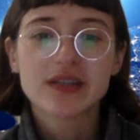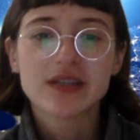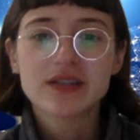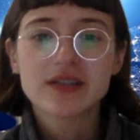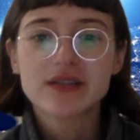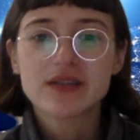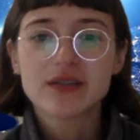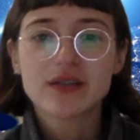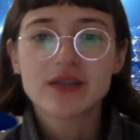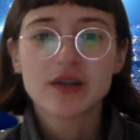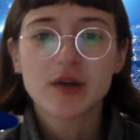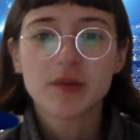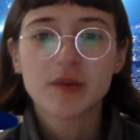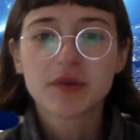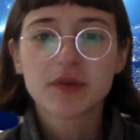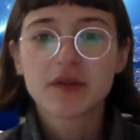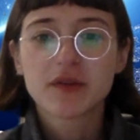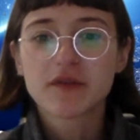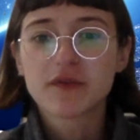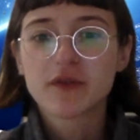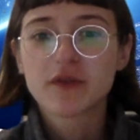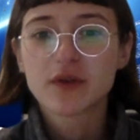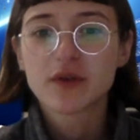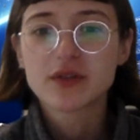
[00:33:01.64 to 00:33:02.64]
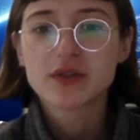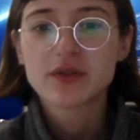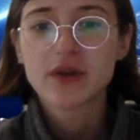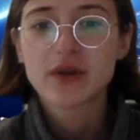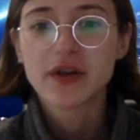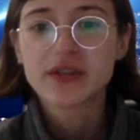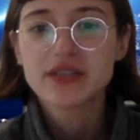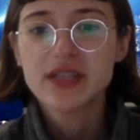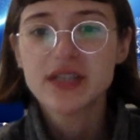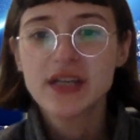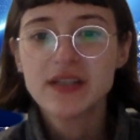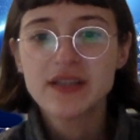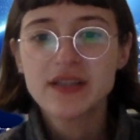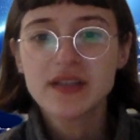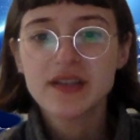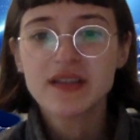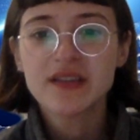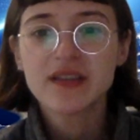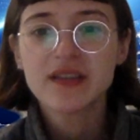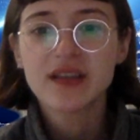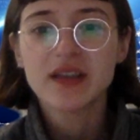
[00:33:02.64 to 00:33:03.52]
to open the floor to our attendees.